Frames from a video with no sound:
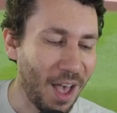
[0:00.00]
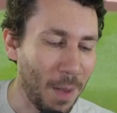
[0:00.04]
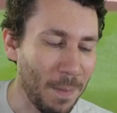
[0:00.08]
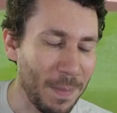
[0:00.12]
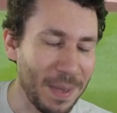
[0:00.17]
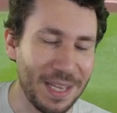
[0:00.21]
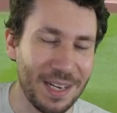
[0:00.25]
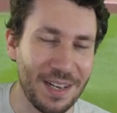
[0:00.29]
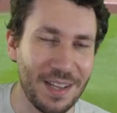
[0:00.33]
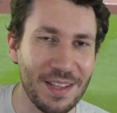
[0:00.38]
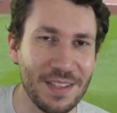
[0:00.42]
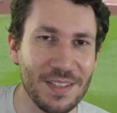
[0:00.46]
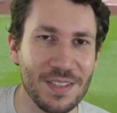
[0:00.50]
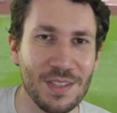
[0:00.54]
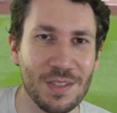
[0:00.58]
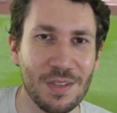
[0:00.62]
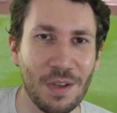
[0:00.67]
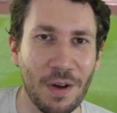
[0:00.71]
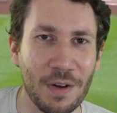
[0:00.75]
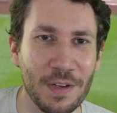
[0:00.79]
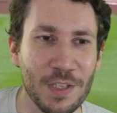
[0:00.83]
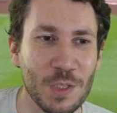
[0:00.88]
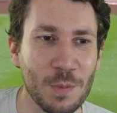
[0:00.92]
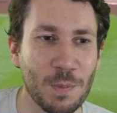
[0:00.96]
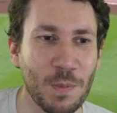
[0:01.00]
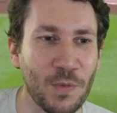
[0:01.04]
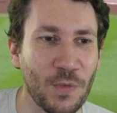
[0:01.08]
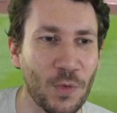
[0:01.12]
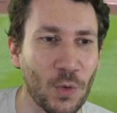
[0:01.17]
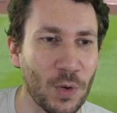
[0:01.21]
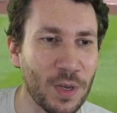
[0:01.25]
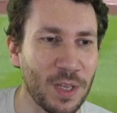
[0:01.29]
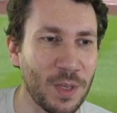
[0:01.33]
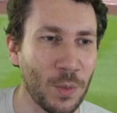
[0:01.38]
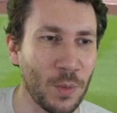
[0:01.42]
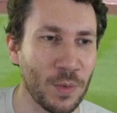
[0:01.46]
in his starts
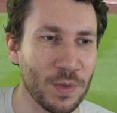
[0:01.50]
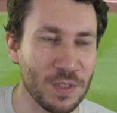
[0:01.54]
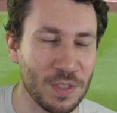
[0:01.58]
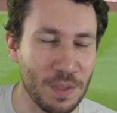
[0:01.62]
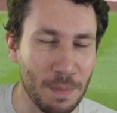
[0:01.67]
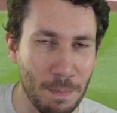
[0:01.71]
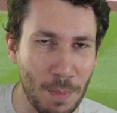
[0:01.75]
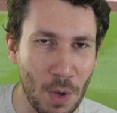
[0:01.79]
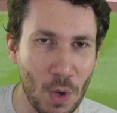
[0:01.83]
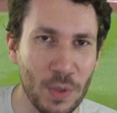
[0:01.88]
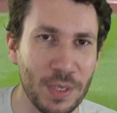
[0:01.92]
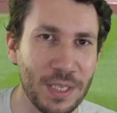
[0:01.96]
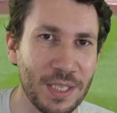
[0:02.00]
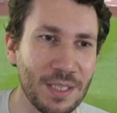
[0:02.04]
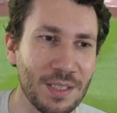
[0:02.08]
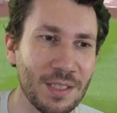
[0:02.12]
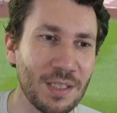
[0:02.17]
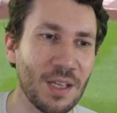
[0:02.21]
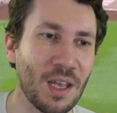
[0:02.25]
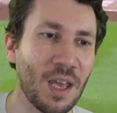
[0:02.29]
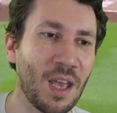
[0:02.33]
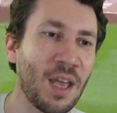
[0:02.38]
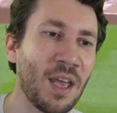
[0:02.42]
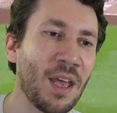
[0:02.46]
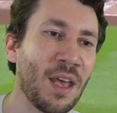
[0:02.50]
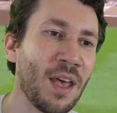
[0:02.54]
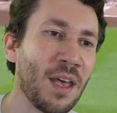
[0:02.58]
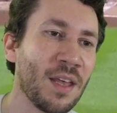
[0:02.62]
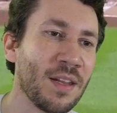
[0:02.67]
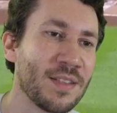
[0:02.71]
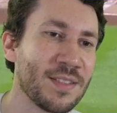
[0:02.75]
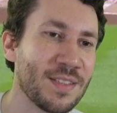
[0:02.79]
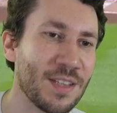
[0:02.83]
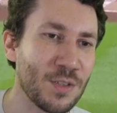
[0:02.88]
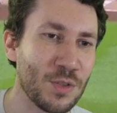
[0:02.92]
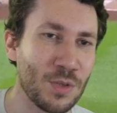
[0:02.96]
before he was demoted
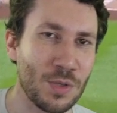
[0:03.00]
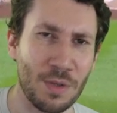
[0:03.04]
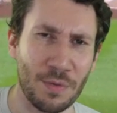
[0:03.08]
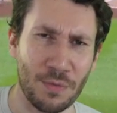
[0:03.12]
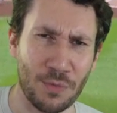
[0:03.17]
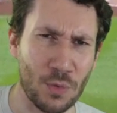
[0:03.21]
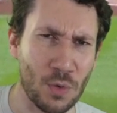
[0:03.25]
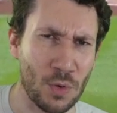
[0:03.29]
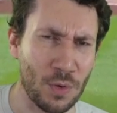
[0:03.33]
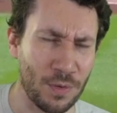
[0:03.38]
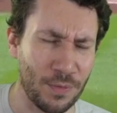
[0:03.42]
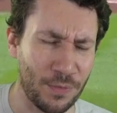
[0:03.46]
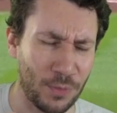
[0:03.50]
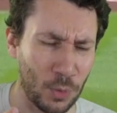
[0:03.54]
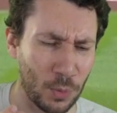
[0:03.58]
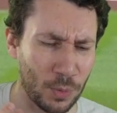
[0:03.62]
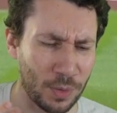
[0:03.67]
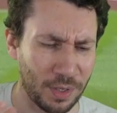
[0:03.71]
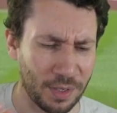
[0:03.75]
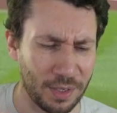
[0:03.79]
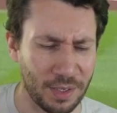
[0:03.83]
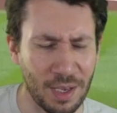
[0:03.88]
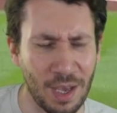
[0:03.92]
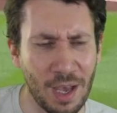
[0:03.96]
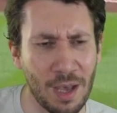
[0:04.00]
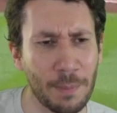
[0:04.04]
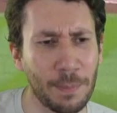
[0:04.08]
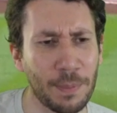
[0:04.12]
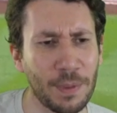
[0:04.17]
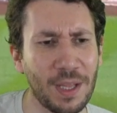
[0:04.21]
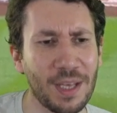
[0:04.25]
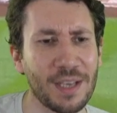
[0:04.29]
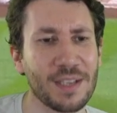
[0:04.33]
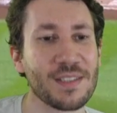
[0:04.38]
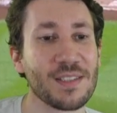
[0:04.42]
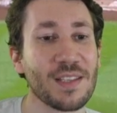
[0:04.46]
and sent to the Florida
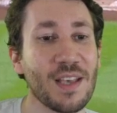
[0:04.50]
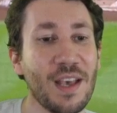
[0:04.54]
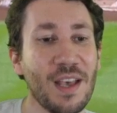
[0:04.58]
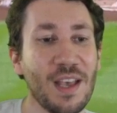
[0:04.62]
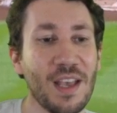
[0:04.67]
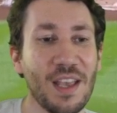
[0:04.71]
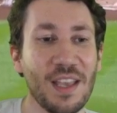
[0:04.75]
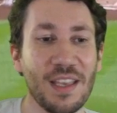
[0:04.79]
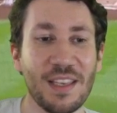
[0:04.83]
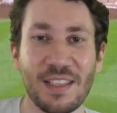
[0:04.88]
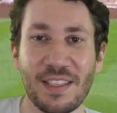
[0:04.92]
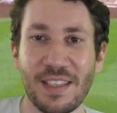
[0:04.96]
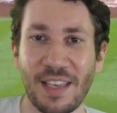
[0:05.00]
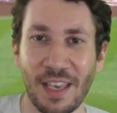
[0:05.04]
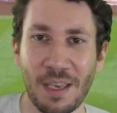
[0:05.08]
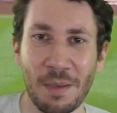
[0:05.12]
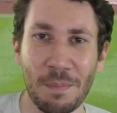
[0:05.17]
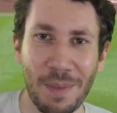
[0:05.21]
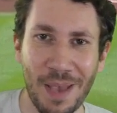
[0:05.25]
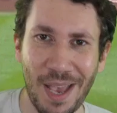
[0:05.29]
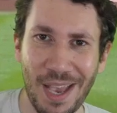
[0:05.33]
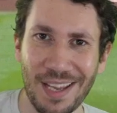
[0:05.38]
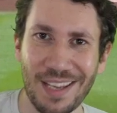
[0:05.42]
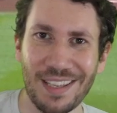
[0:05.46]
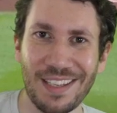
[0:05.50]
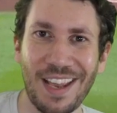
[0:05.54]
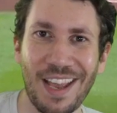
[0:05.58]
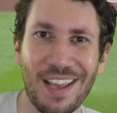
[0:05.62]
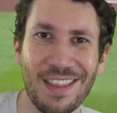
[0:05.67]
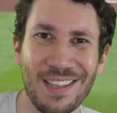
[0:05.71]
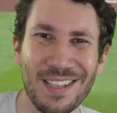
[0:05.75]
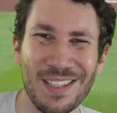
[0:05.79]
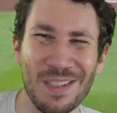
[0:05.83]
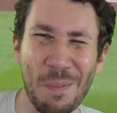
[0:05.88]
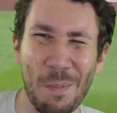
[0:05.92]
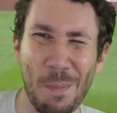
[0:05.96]
complex. He came back and he
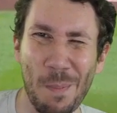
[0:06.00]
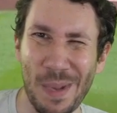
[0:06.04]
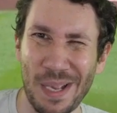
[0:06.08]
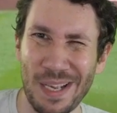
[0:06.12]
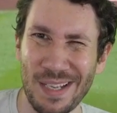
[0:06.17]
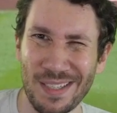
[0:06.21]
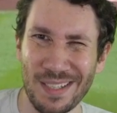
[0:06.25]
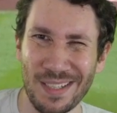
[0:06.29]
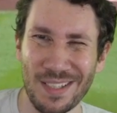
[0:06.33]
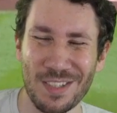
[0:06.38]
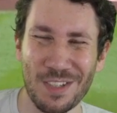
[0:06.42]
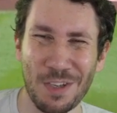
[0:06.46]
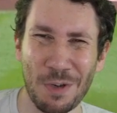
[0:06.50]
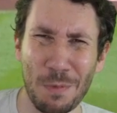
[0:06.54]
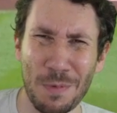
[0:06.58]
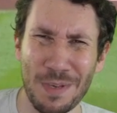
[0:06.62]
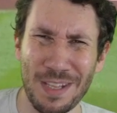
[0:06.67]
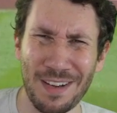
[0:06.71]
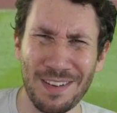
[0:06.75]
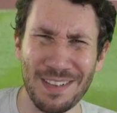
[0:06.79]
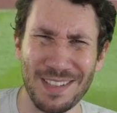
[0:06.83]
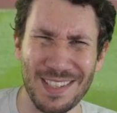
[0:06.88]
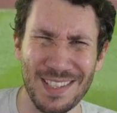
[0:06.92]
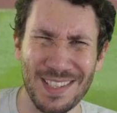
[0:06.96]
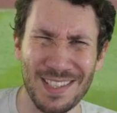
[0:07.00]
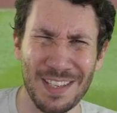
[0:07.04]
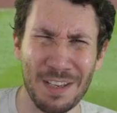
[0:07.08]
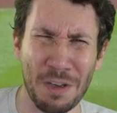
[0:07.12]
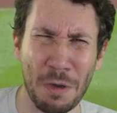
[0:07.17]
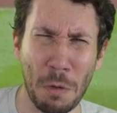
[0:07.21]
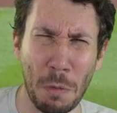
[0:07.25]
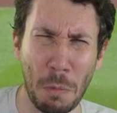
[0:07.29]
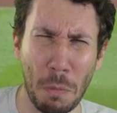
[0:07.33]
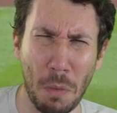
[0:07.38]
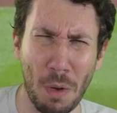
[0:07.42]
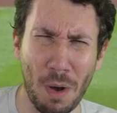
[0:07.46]
had this amazing start without a
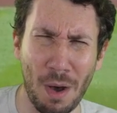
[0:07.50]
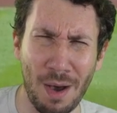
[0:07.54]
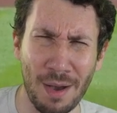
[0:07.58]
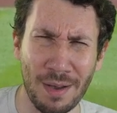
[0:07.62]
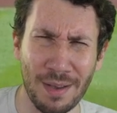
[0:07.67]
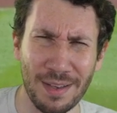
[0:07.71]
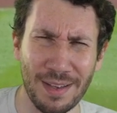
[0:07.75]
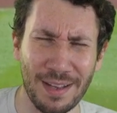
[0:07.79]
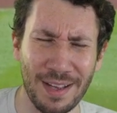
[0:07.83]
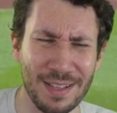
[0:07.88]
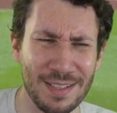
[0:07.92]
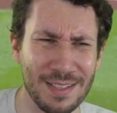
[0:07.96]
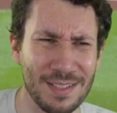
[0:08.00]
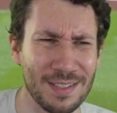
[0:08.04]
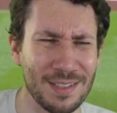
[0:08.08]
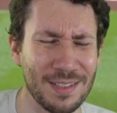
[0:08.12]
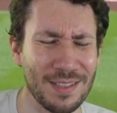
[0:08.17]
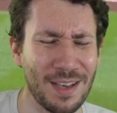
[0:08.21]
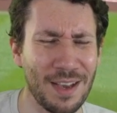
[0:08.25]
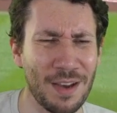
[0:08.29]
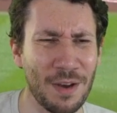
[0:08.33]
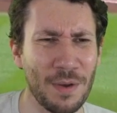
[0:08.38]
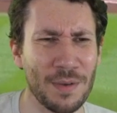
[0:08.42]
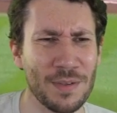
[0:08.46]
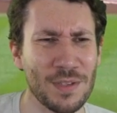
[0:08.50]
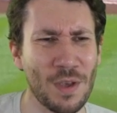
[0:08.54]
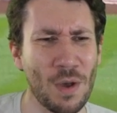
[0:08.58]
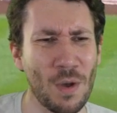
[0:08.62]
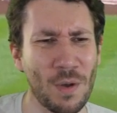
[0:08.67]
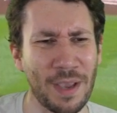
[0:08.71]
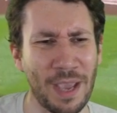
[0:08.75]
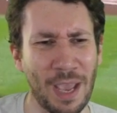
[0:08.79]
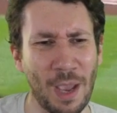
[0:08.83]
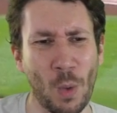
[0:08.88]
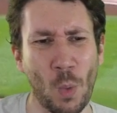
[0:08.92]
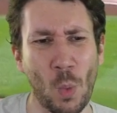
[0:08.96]
single walk against the Tigers.
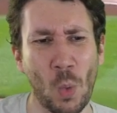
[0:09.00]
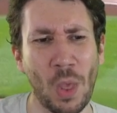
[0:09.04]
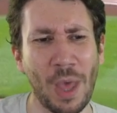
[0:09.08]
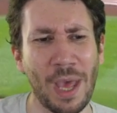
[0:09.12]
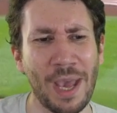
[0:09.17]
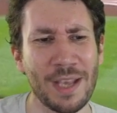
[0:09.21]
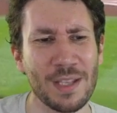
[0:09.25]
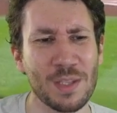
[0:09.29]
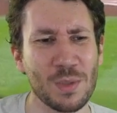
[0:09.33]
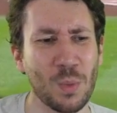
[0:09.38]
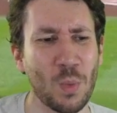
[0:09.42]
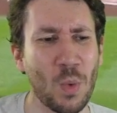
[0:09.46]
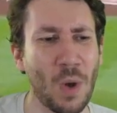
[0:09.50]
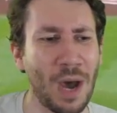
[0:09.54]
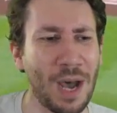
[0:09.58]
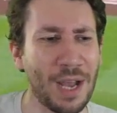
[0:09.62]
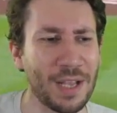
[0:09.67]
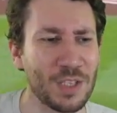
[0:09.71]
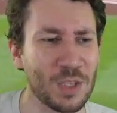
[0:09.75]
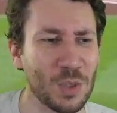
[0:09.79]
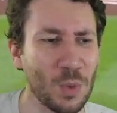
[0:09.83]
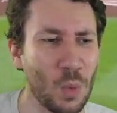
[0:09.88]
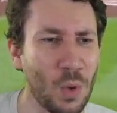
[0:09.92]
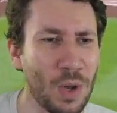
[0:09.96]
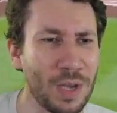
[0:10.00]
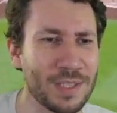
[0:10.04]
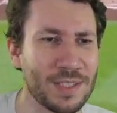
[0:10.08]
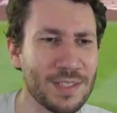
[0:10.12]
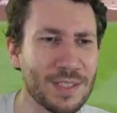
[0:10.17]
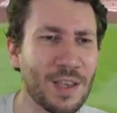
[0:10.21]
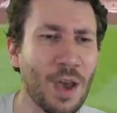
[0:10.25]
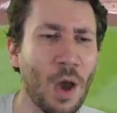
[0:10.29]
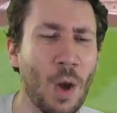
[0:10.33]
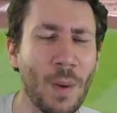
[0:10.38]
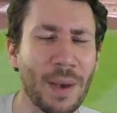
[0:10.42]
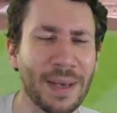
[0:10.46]
Okay, well, let's watch it.
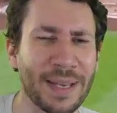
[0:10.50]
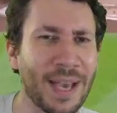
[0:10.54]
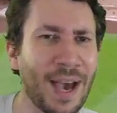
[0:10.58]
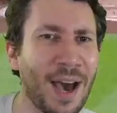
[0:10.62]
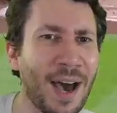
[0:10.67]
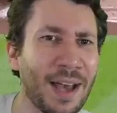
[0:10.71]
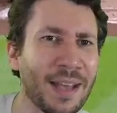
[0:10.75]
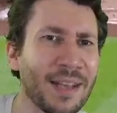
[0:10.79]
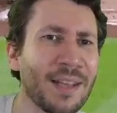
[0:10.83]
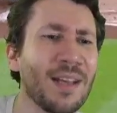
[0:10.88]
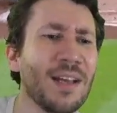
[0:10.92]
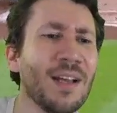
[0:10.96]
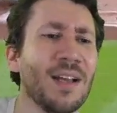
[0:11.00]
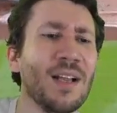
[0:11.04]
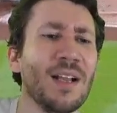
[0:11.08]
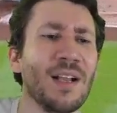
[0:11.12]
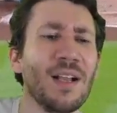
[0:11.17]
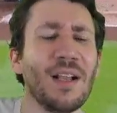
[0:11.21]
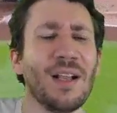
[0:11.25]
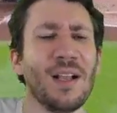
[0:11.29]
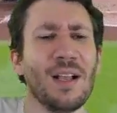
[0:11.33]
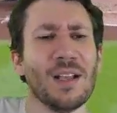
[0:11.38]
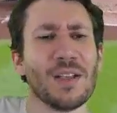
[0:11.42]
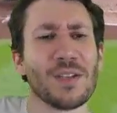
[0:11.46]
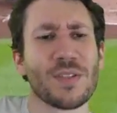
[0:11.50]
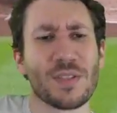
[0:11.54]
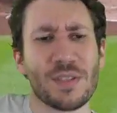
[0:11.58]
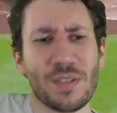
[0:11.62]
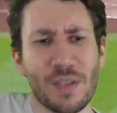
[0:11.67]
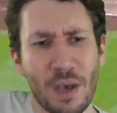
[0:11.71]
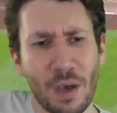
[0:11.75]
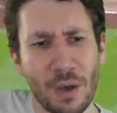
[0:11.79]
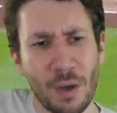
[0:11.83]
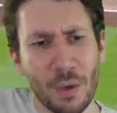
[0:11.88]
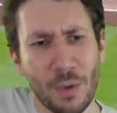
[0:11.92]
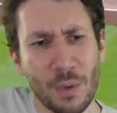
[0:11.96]
What's going on?
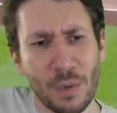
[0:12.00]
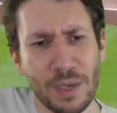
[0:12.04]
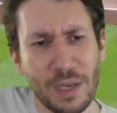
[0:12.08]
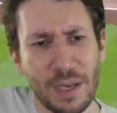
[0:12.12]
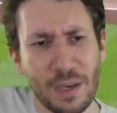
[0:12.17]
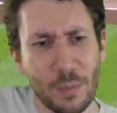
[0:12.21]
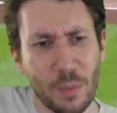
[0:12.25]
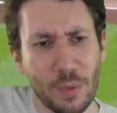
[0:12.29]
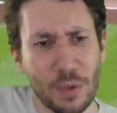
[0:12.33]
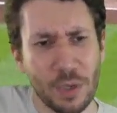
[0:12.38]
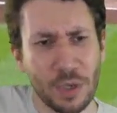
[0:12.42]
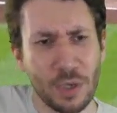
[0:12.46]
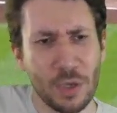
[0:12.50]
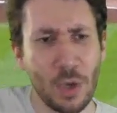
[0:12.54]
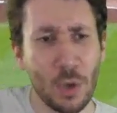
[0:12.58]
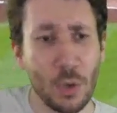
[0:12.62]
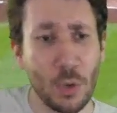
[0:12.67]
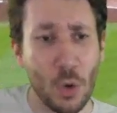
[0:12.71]
So we're going to go